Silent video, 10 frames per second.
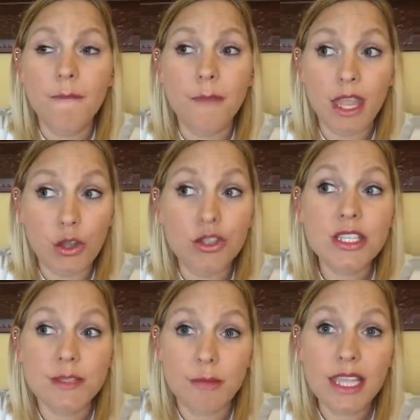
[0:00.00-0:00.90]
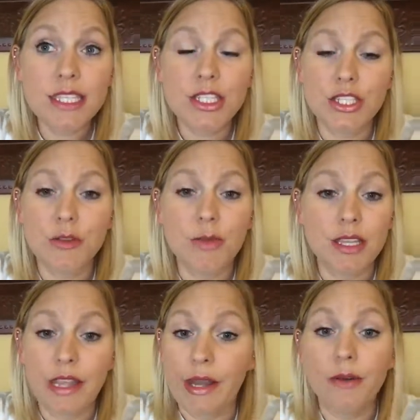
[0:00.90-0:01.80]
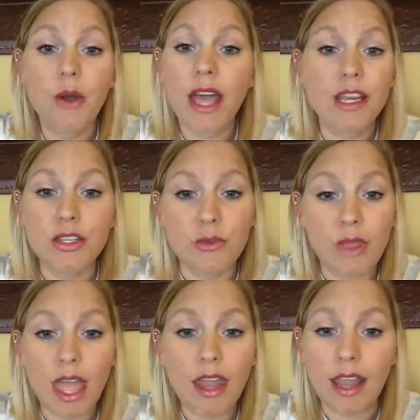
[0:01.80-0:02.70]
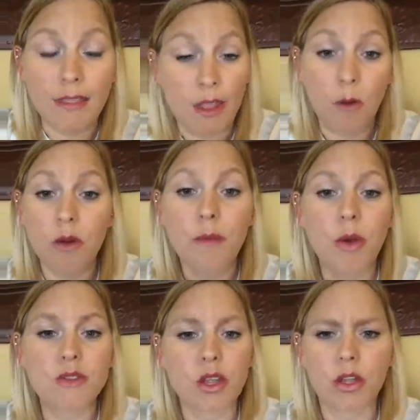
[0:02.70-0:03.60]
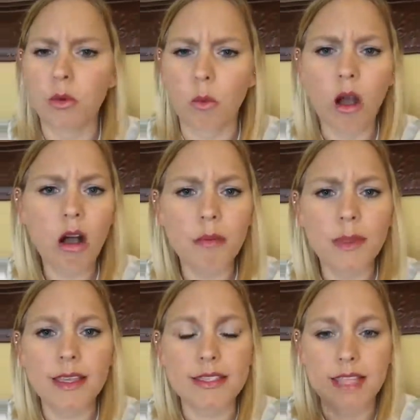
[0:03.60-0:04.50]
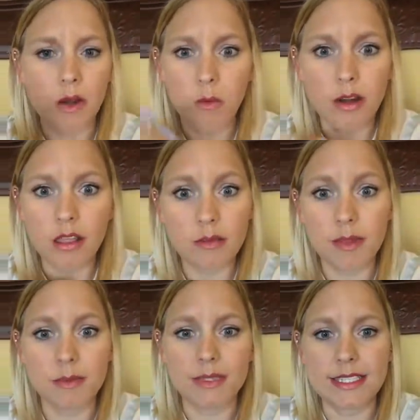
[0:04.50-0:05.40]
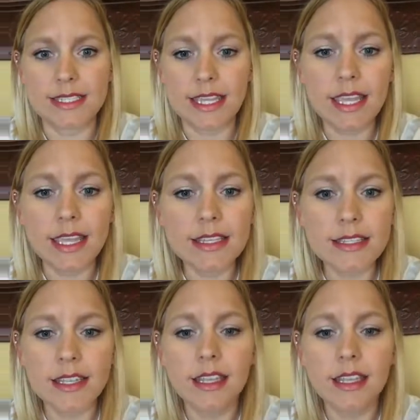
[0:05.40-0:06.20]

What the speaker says: they could just message you, but they don't know how to do that, and they don't want to post on your wall because they don't want other people to see it.